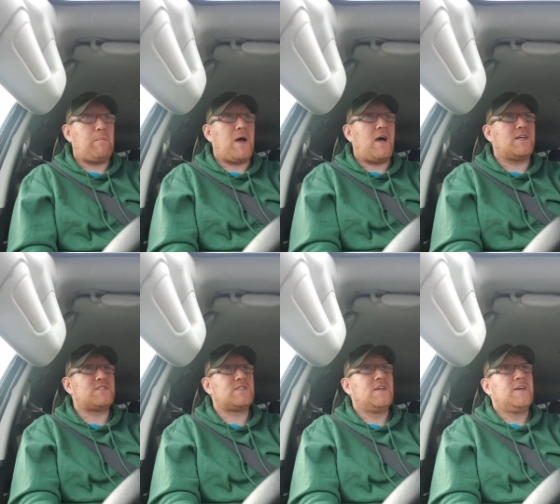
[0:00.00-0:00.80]

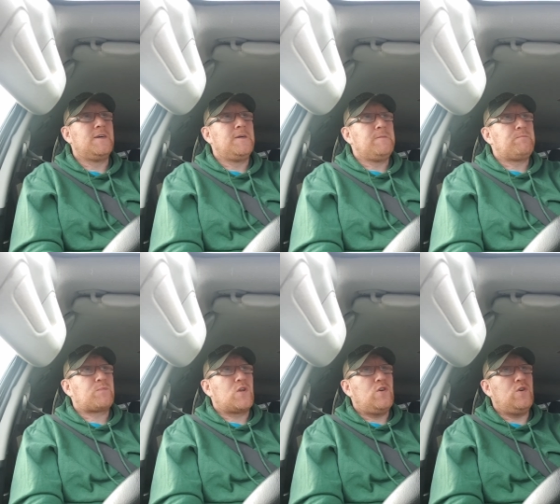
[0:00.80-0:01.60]
past,
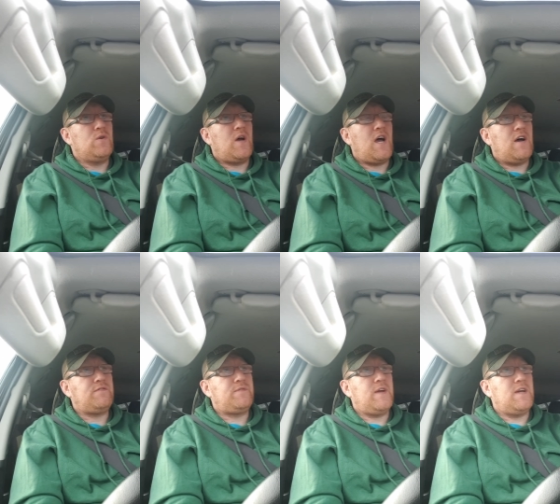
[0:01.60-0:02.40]
who have